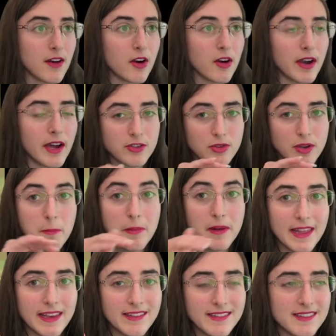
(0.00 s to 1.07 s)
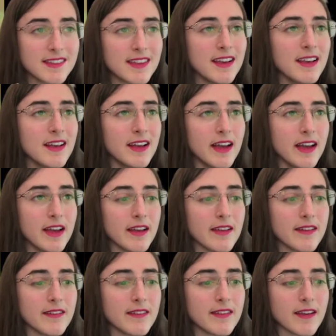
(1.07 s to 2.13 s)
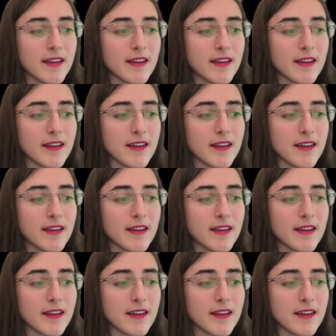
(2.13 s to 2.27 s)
are actually plates, and